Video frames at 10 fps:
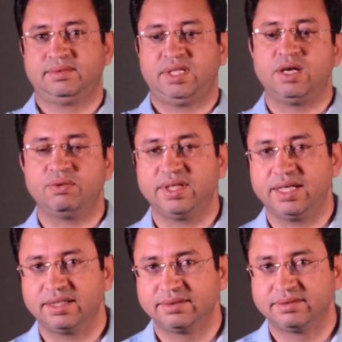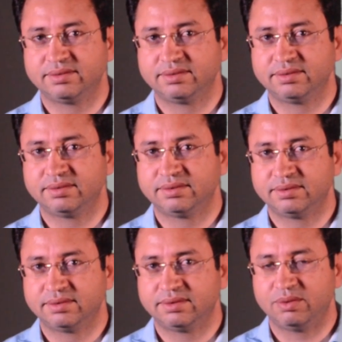Think of that.
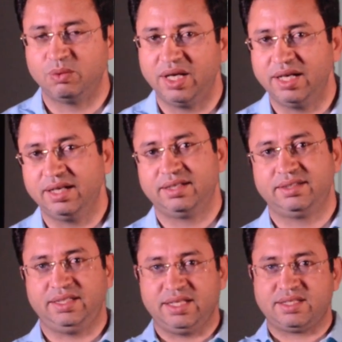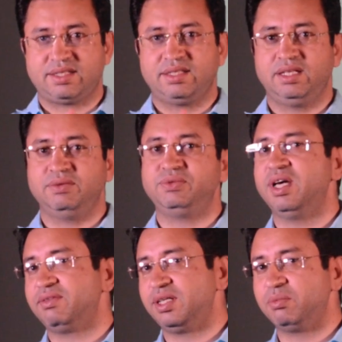Well, yes. If you
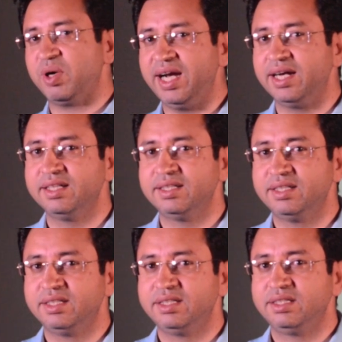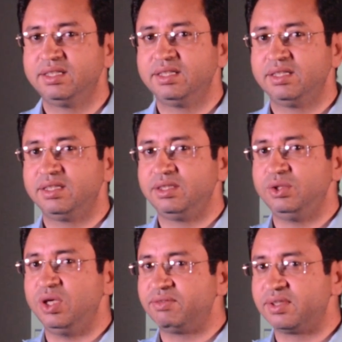have it in mind,
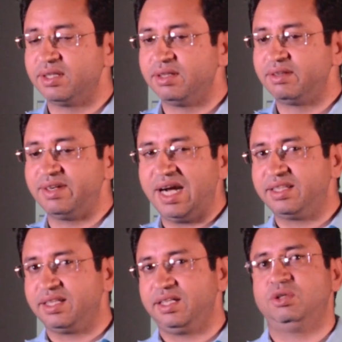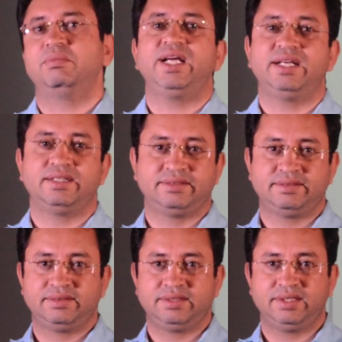you have the right thing in your mind.
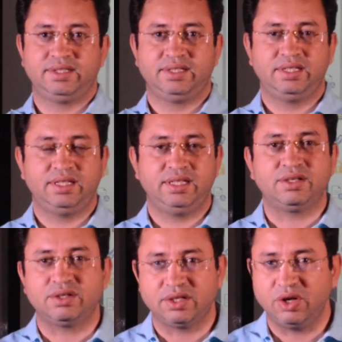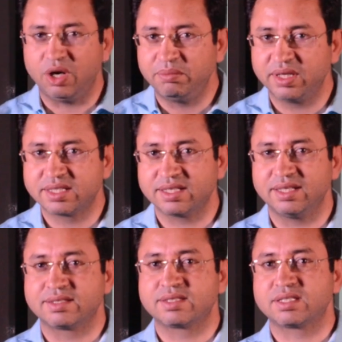Economics
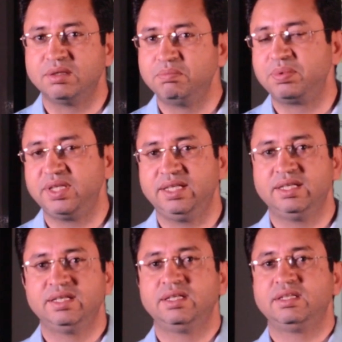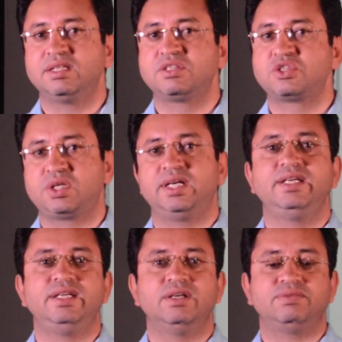is simply the
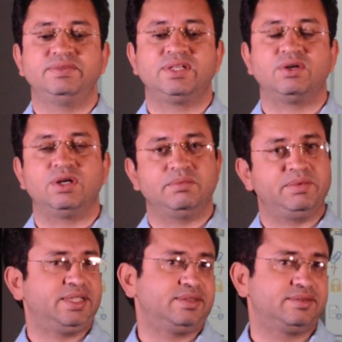study of economy.